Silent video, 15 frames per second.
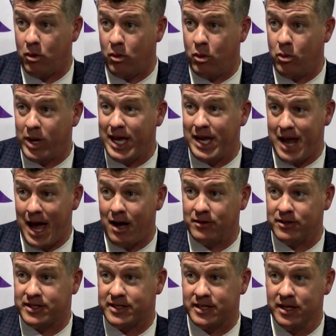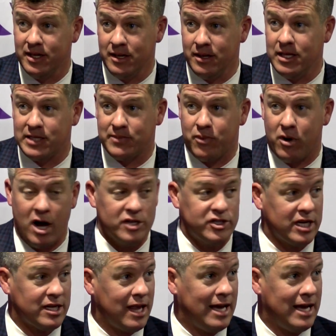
When we announced this project